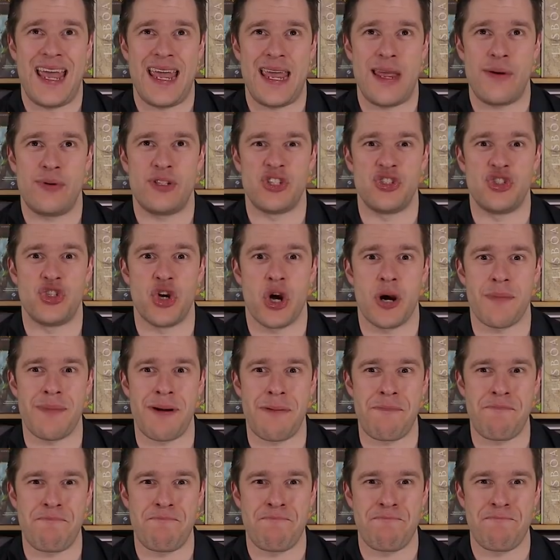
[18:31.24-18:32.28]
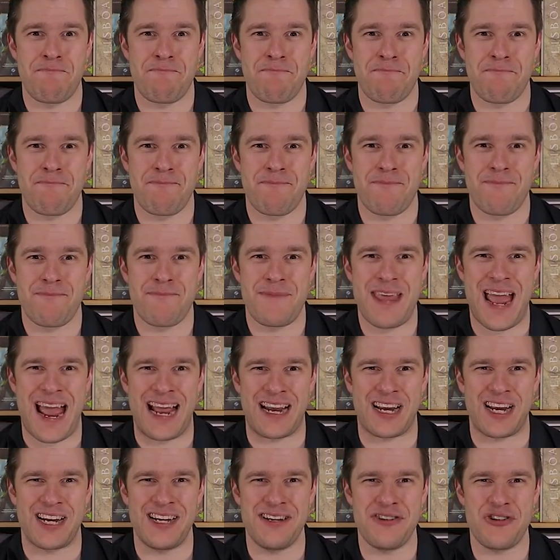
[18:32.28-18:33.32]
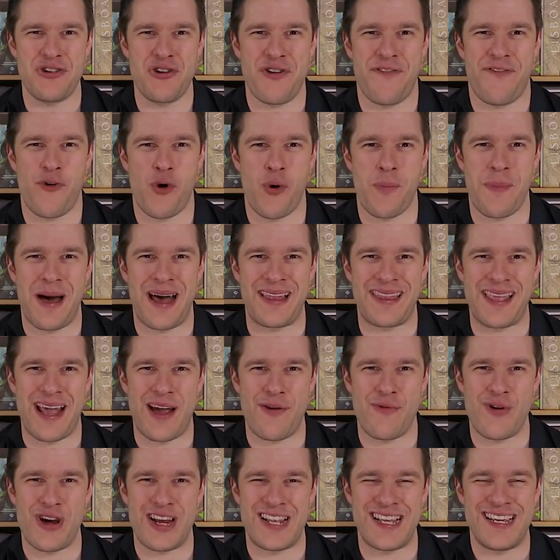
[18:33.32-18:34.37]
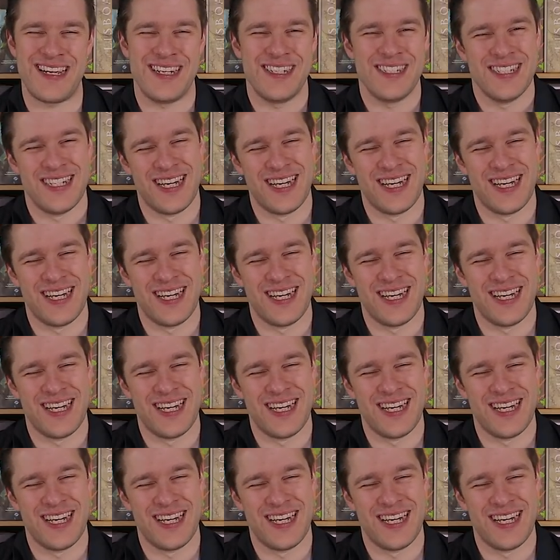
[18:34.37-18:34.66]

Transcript: it was in German. Yeah, kind of should have thought about that, really.